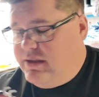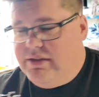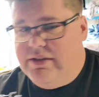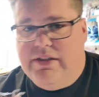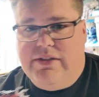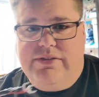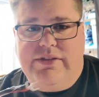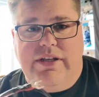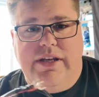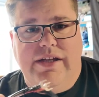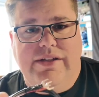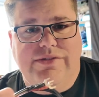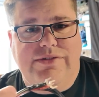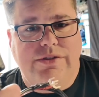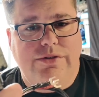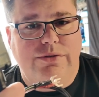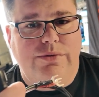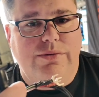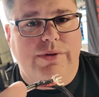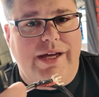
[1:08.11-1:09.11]
Now this connects
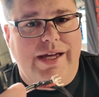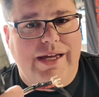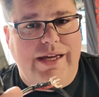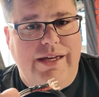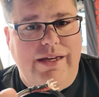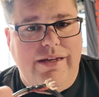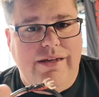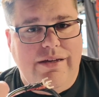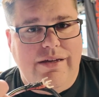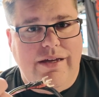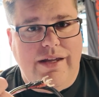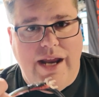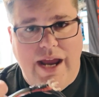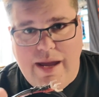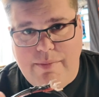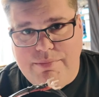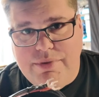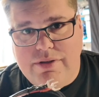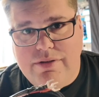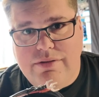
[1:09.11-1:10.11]
to an
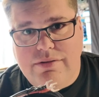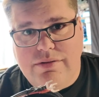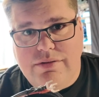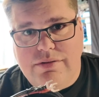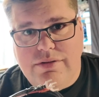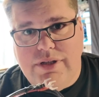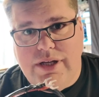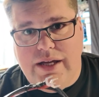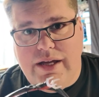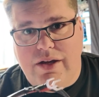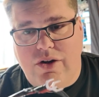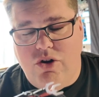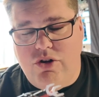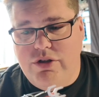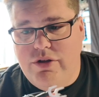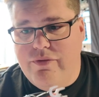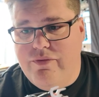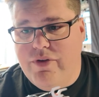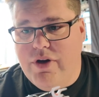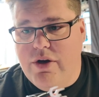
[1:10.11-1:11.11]
app
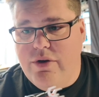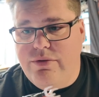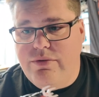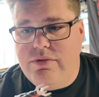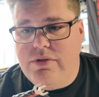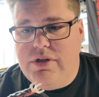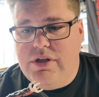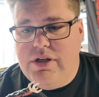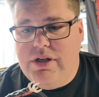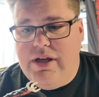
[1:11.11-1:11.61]
on your phone,